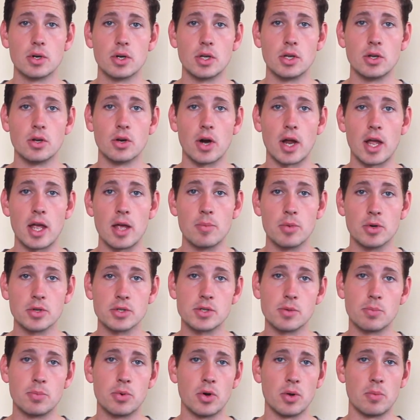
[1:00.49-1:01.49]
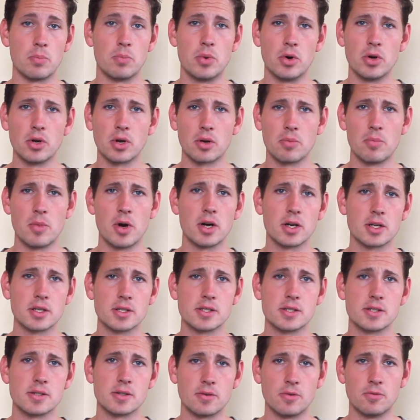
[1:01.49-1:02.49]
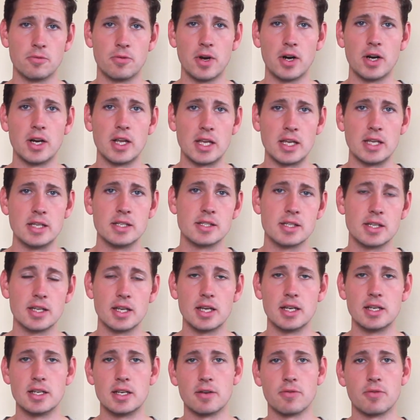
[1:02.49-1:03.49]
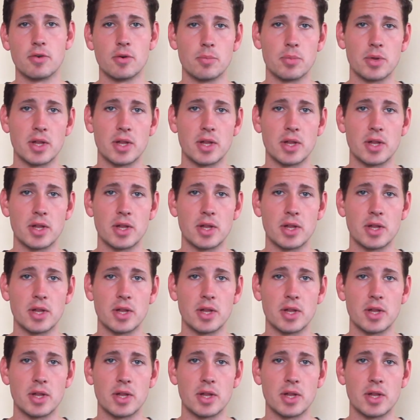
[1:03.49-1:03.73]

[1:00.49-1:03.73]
you're able to put bookmarks very easily in different